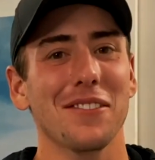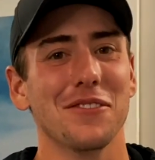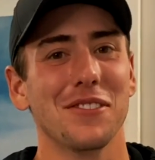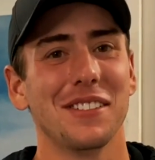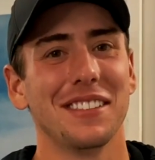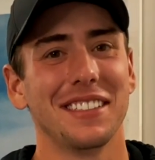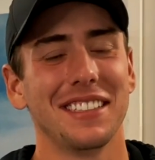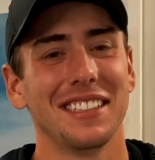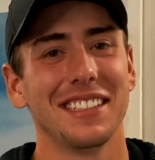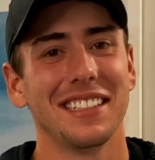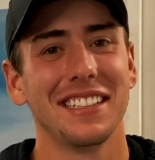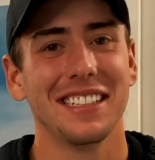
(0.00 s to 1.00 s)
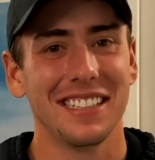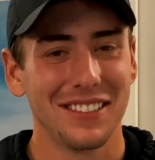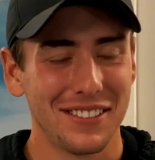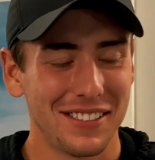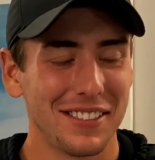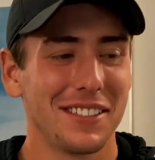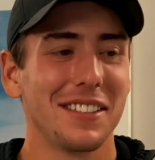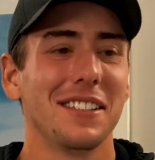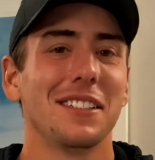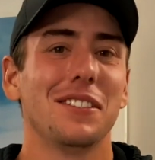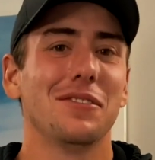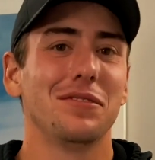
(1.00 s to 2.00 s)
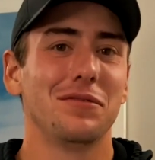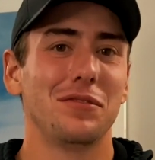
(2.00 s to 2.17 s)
And now it's here. We're in Florida.